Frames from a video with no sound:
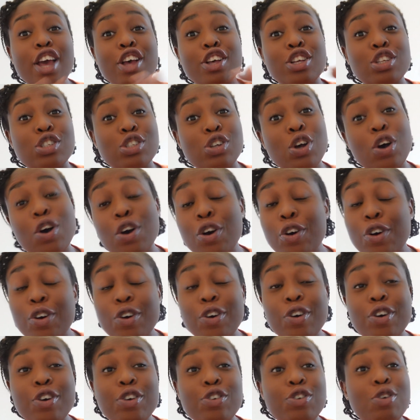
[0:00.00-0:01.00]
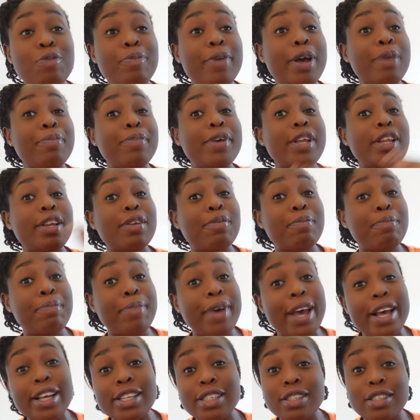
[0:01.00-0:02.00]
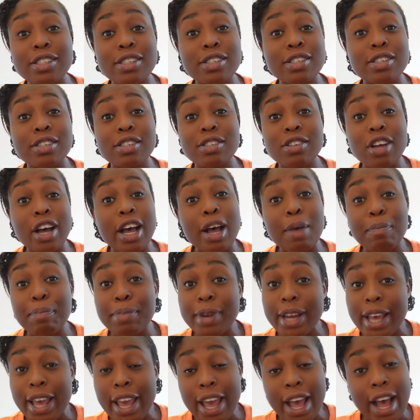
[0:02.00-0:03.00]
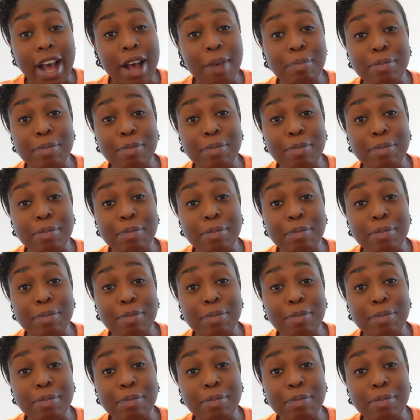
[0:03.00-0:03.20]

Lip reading: So you might be the best soccer player,